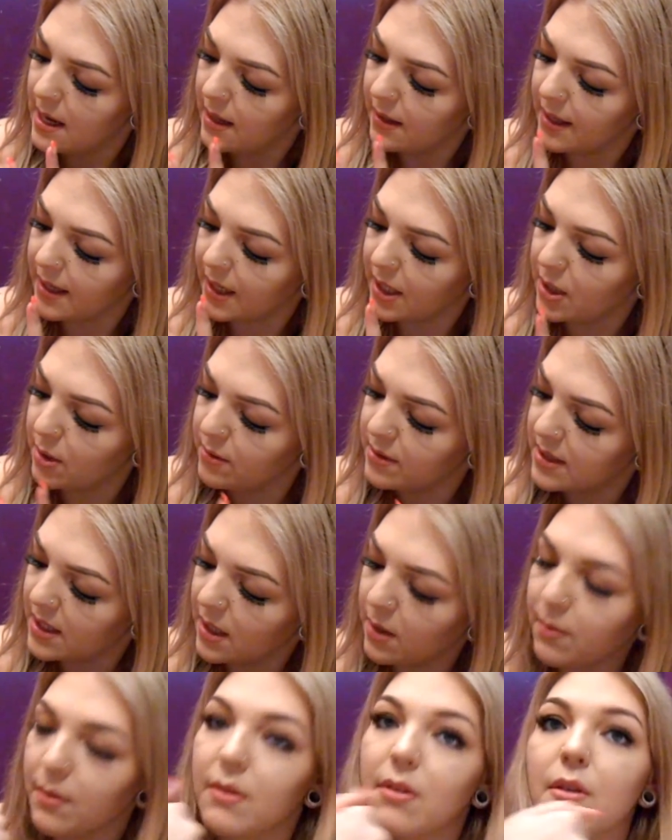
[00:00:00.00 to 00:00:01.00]
Like using
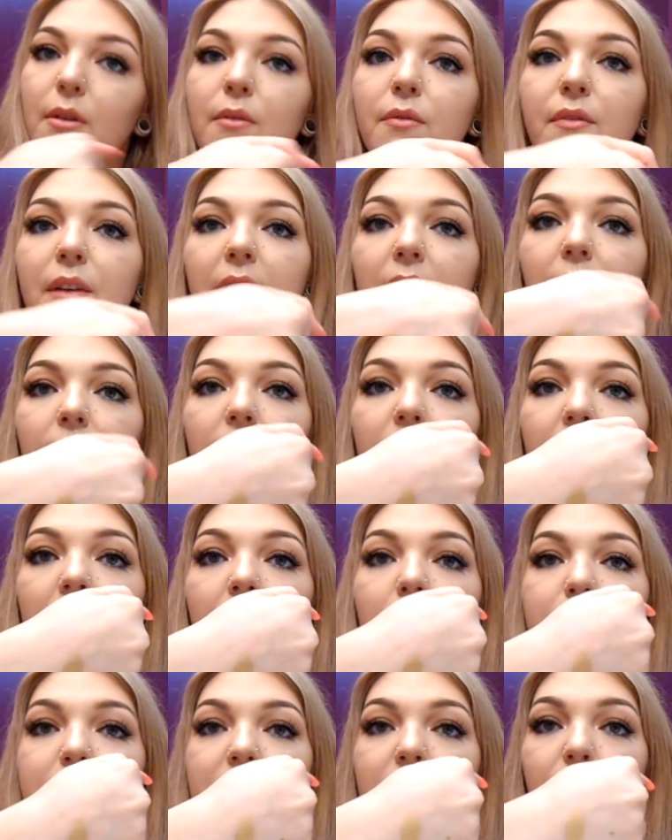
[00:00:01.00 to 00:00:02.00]
it with your finger, it
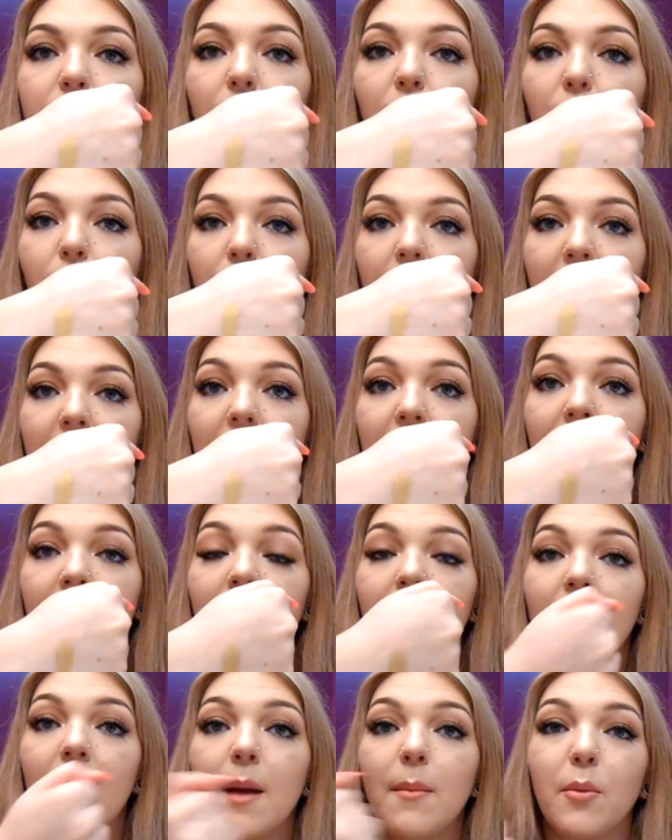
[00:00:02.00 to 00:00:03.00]
comes out okay,
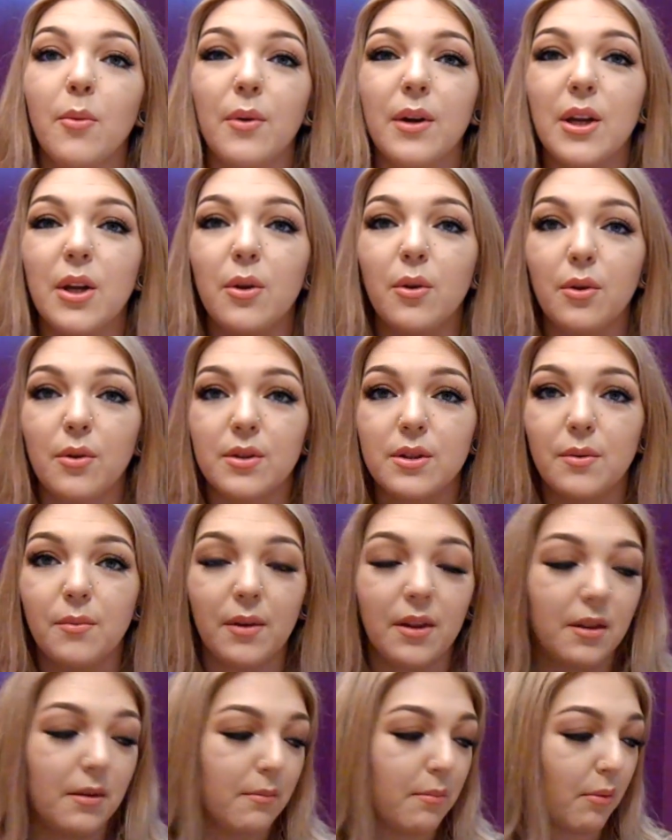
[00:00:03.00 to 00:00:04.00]
but when you use it
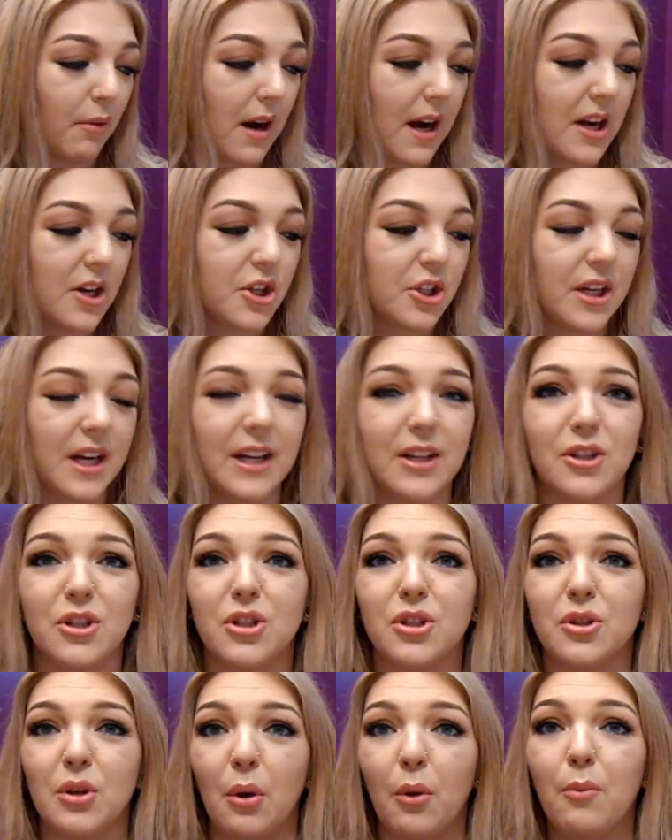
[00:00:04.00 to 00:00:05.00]
with a brush, it's
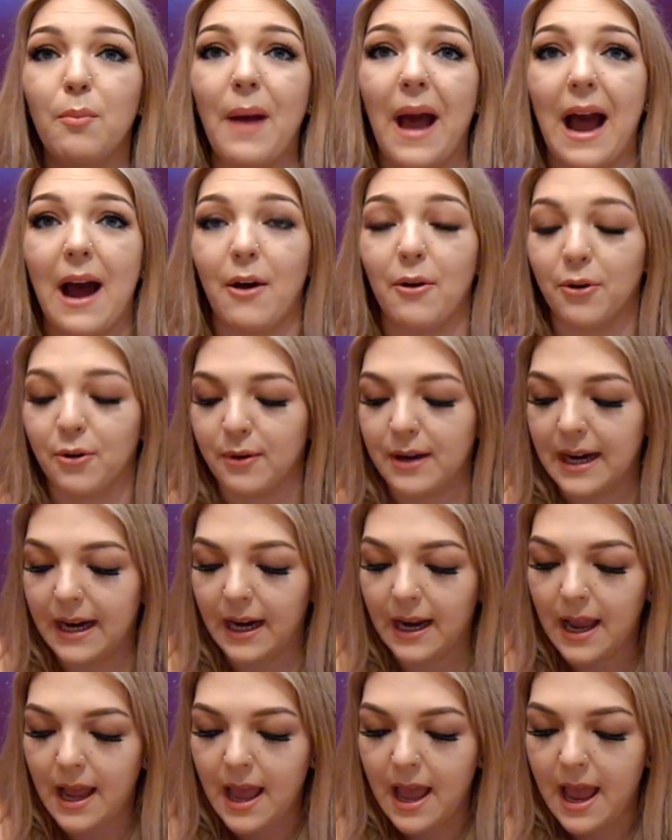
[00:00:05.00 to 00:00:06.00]
so powdery
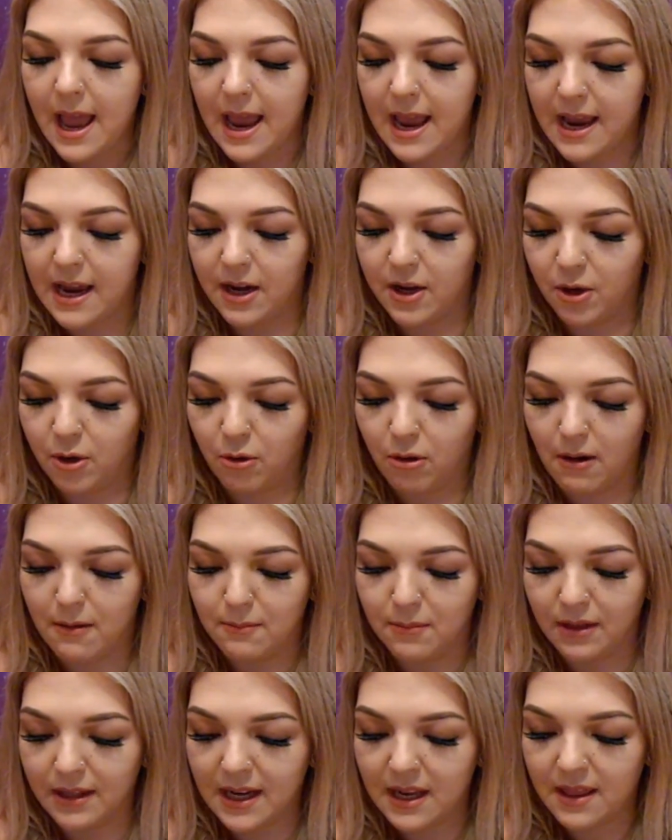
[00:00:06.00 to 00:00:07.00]
and
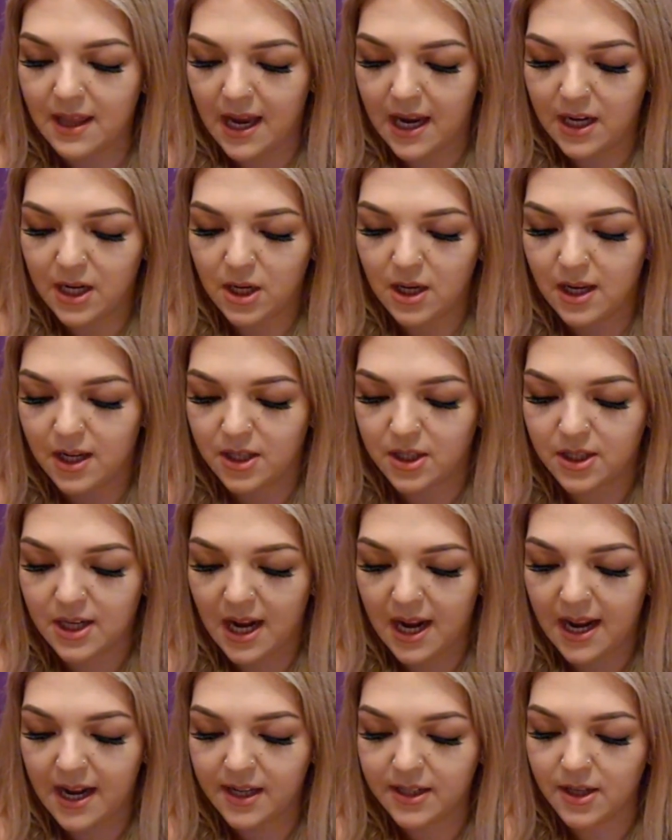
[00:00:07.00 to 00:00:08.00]
crumbly that it
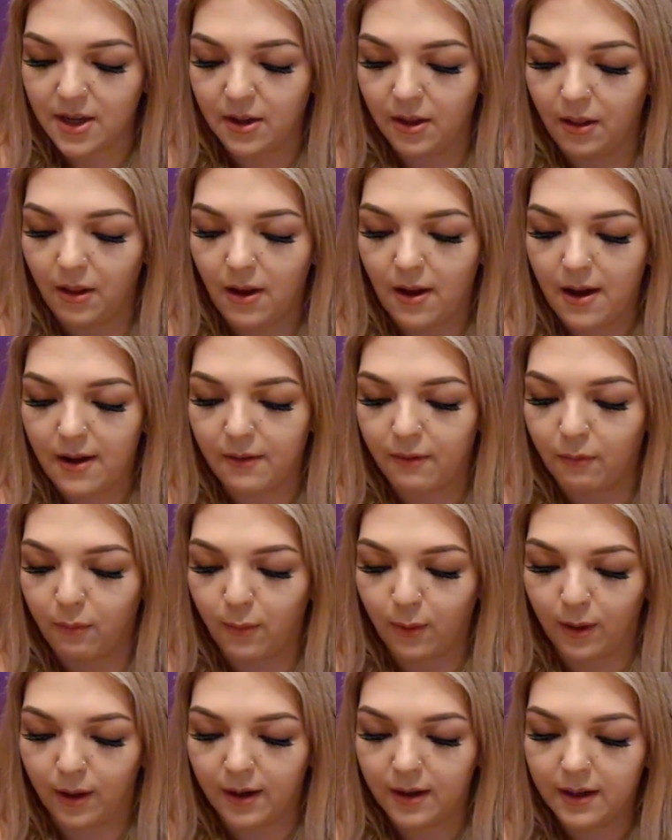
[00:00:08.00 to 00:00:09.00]
takes a lot of
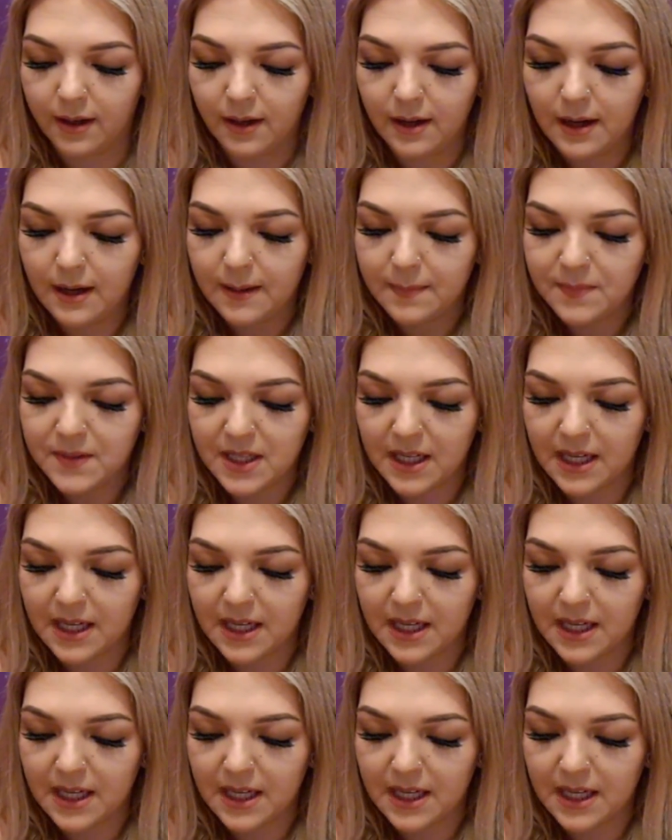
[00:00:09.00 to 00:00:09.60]
work to